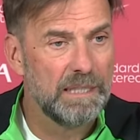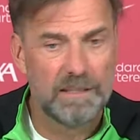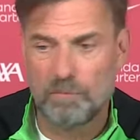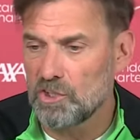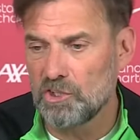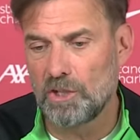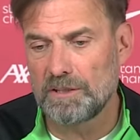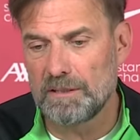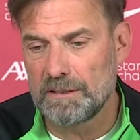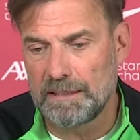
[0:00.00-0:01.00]
And it was not
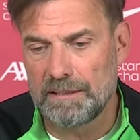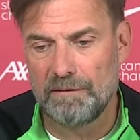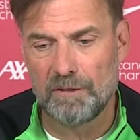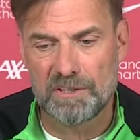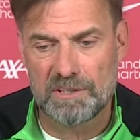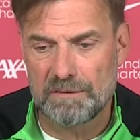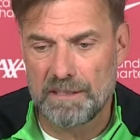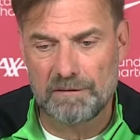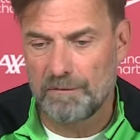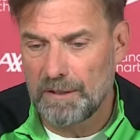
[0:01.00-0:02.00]
that they
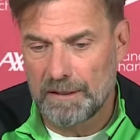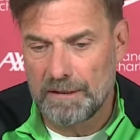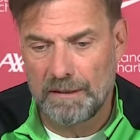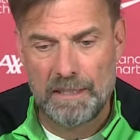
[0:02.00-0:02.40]
were